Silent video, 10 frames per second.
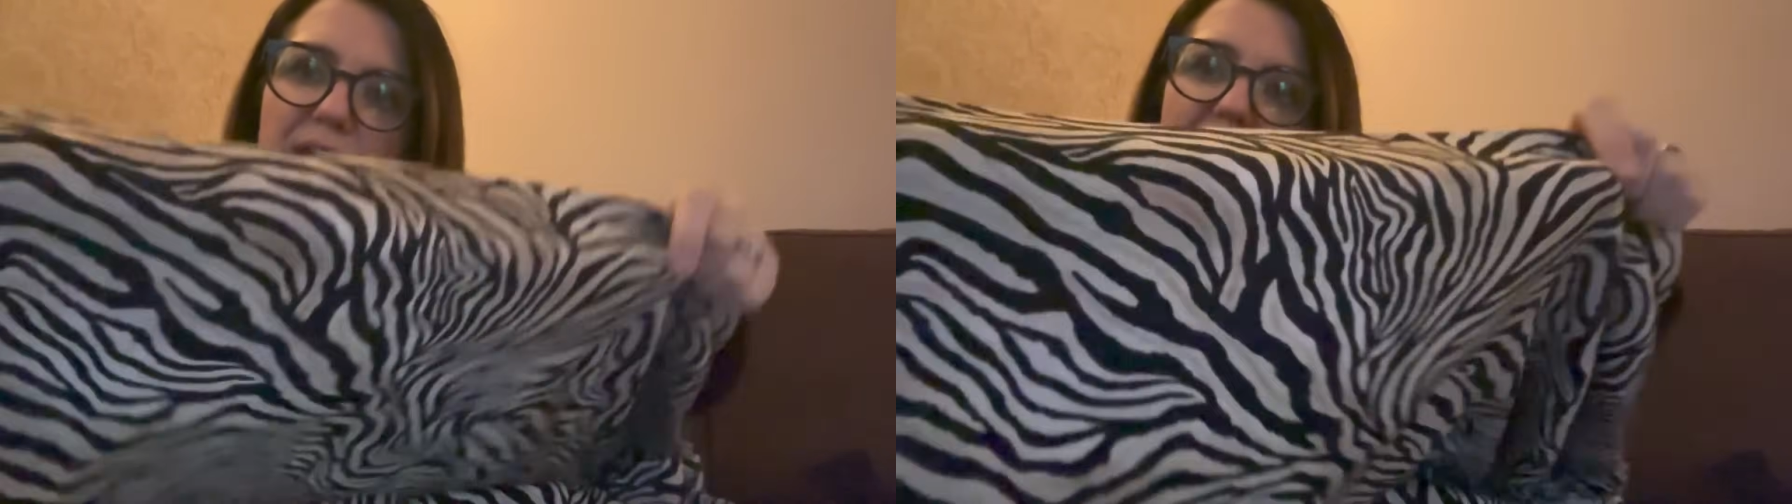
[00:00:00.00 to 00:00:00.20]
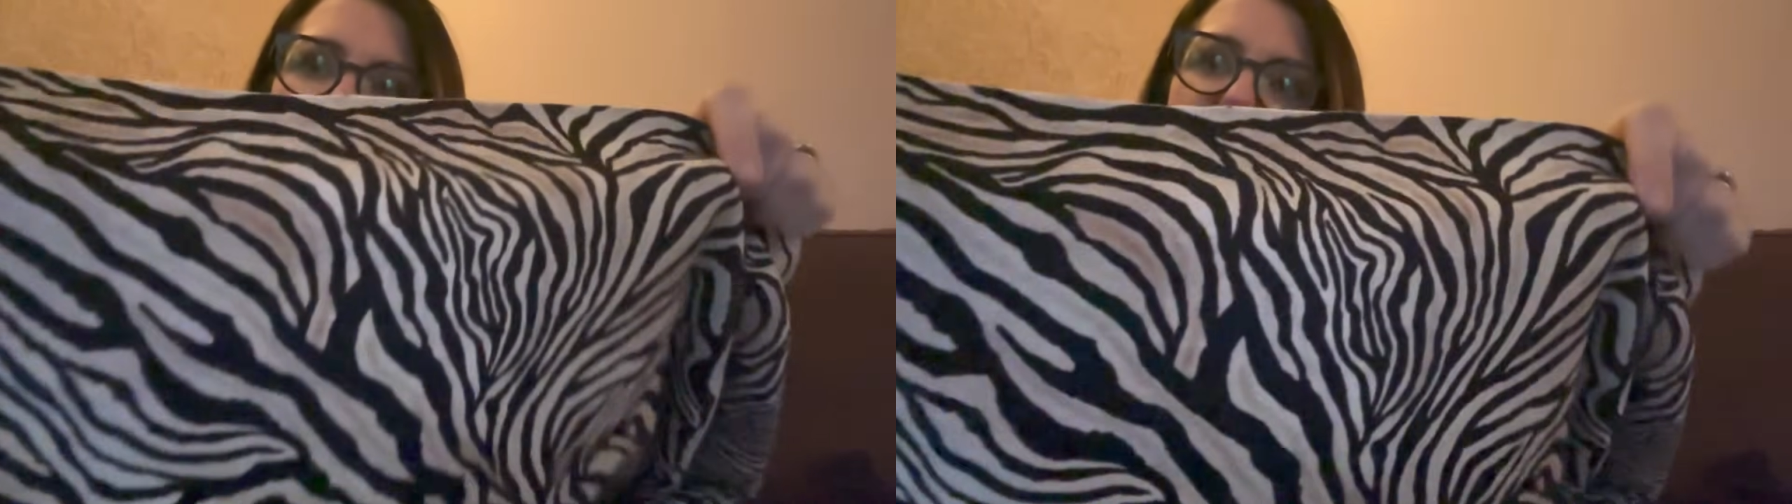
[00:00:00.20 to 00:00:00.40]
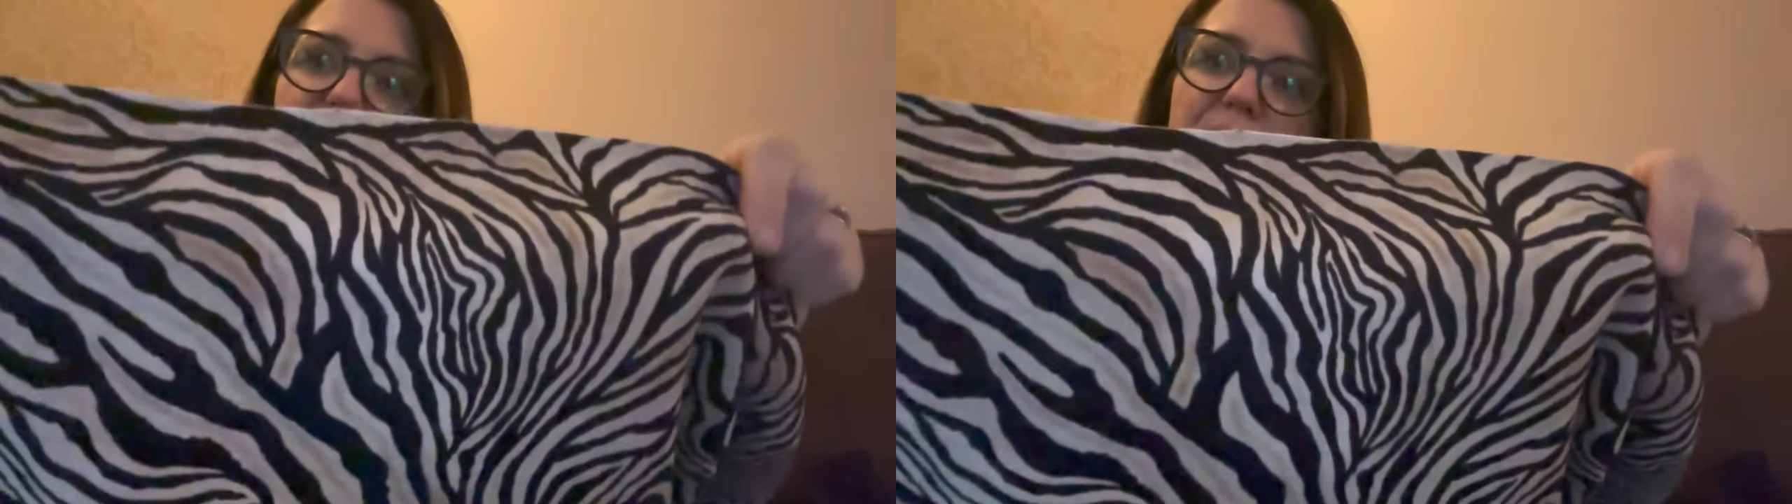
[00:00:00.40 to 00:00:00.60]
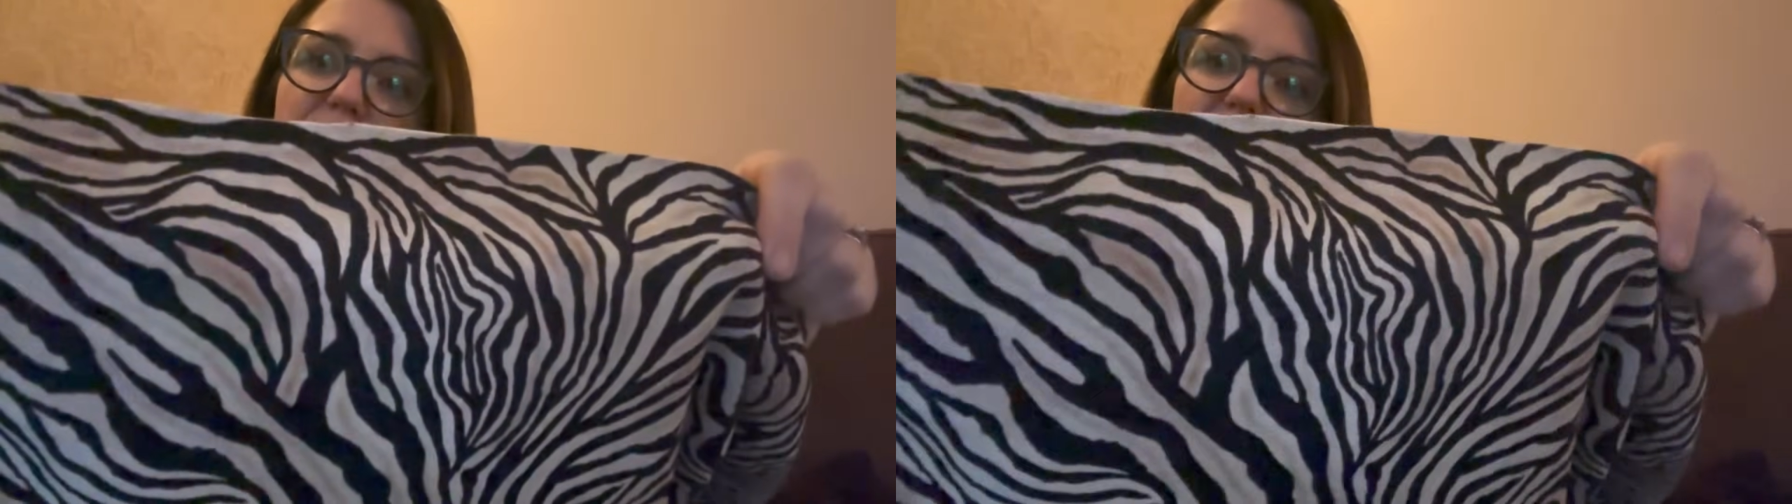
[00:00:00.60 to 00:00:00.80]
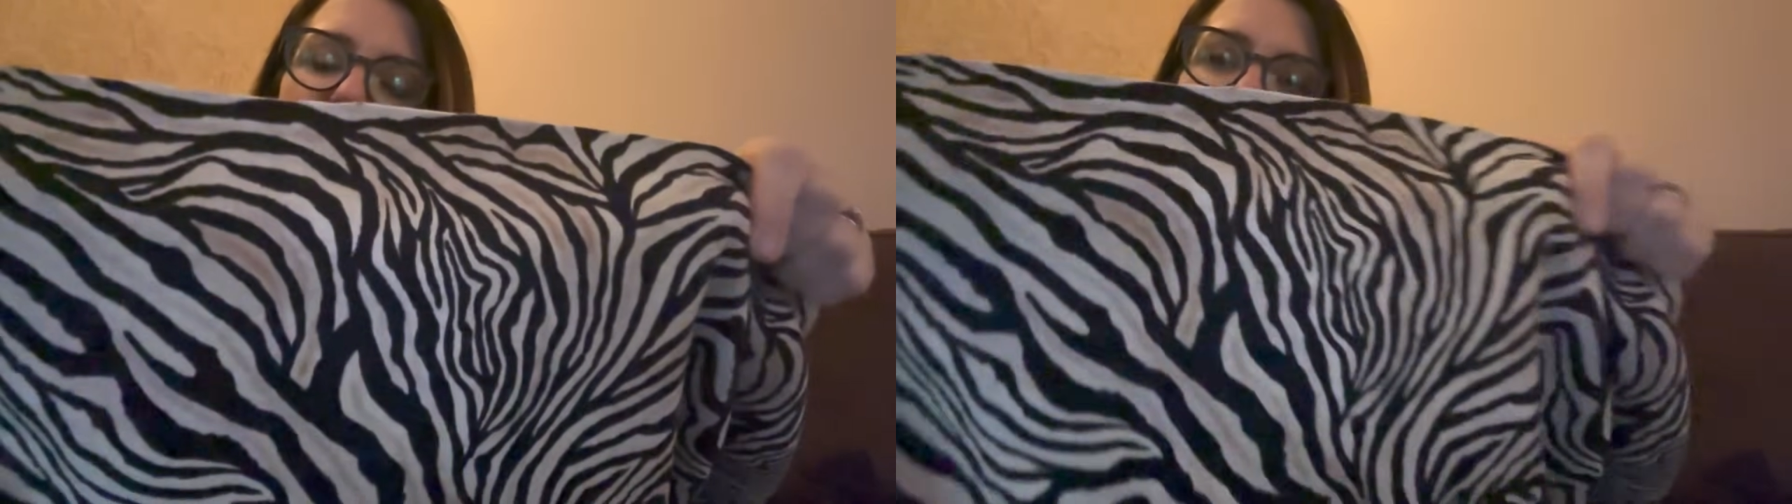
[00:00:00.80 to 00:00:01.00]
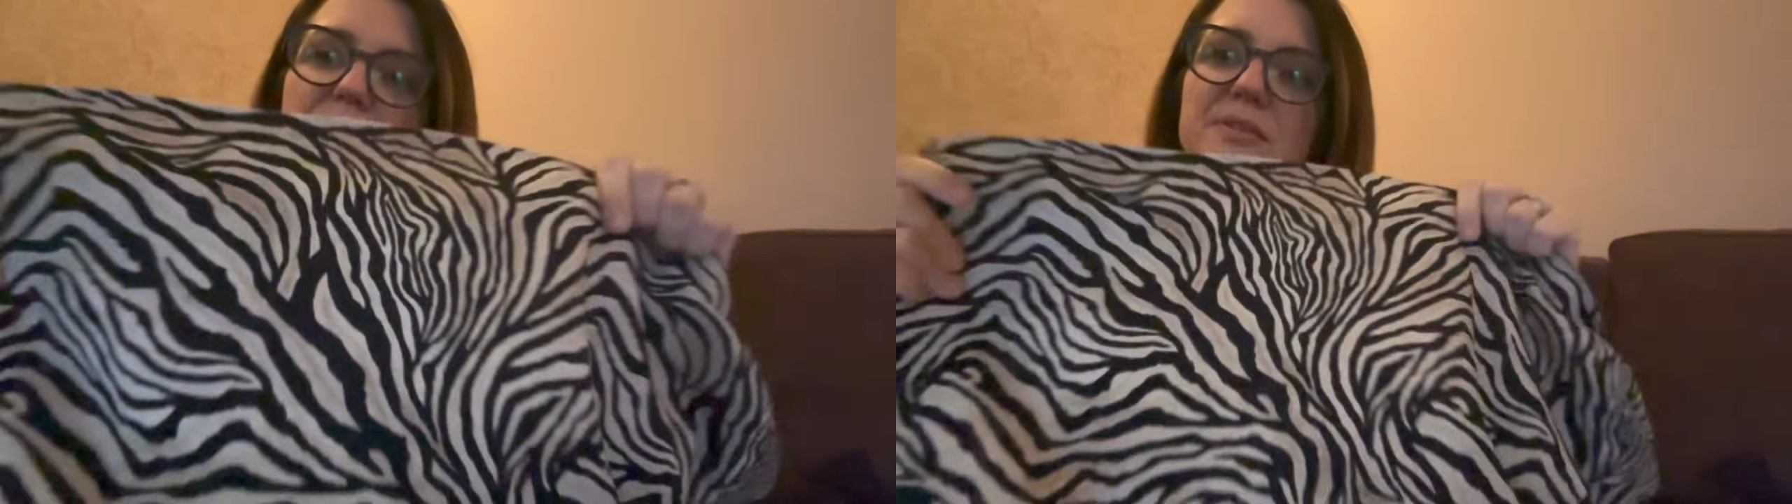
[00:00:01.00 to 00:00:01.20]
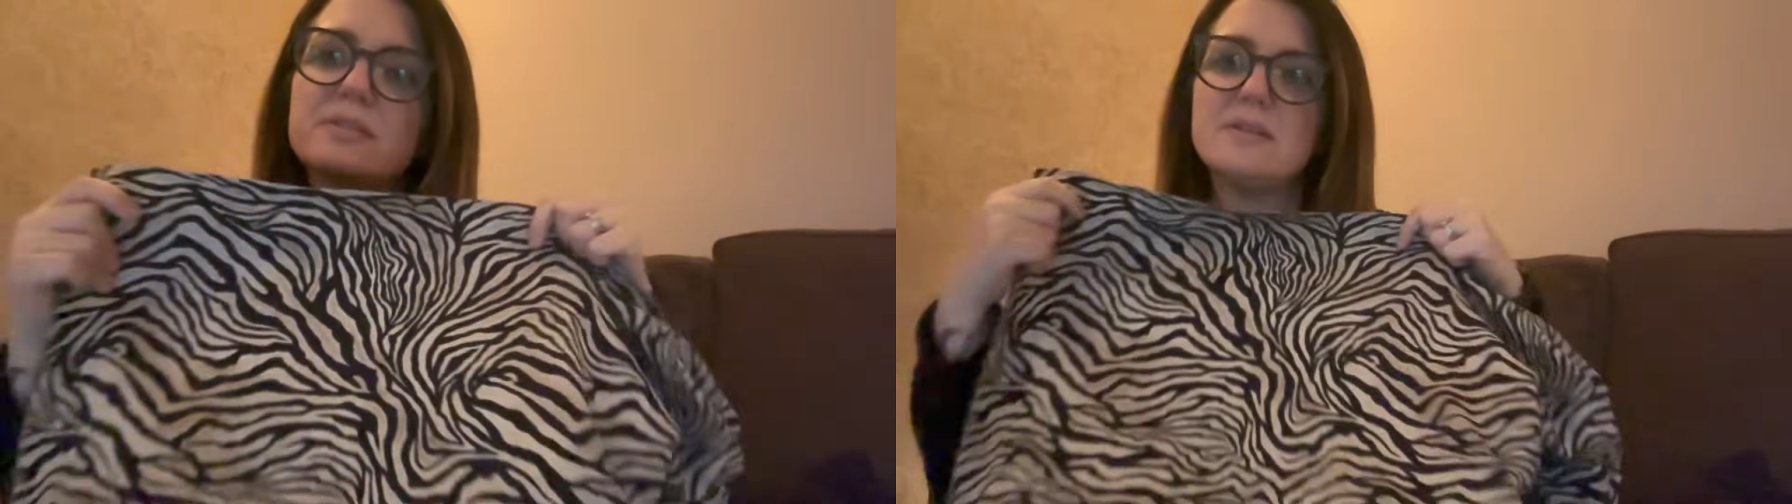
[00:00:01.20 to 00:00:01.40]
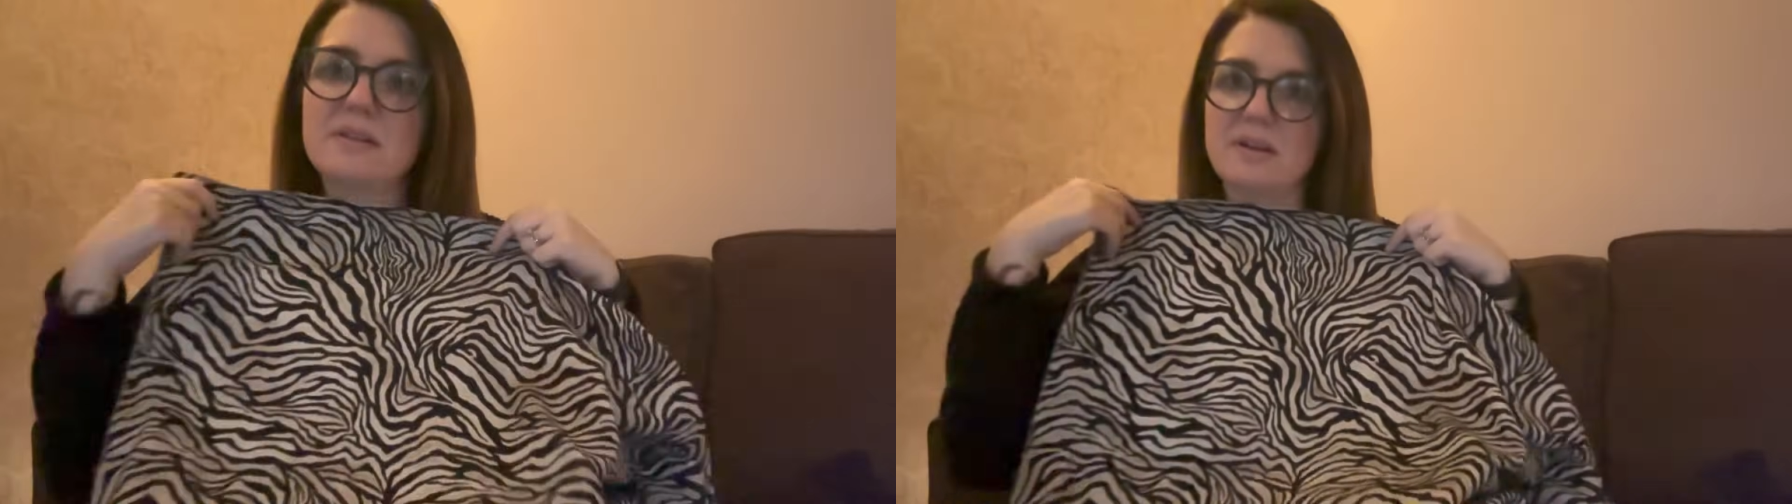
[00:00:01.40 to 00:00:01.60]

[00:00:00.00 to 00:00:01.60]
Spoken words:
caramelly colour because